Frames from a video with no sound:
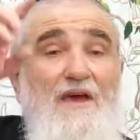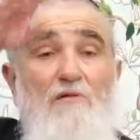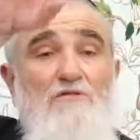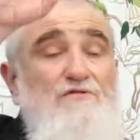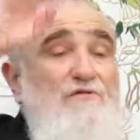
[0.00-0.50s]
it
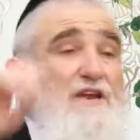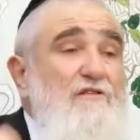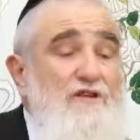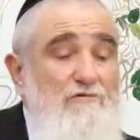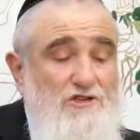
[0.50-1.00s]
was fitting
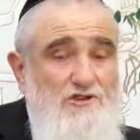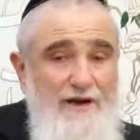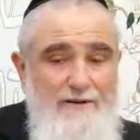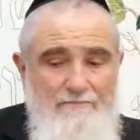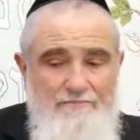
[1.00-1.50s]
for the
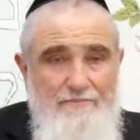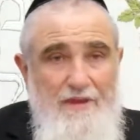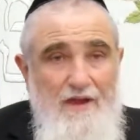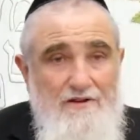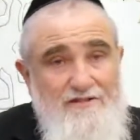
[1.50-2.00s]
Rishoyim,
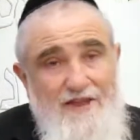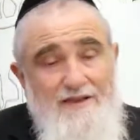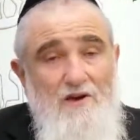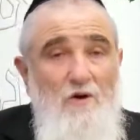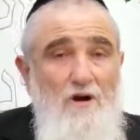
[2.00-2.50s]
just like
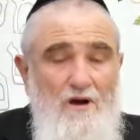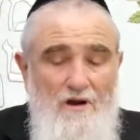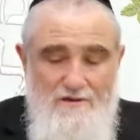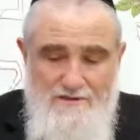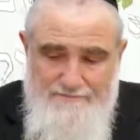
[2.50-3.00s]
the Ohr
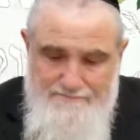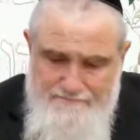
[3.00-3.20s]
HaGanuz,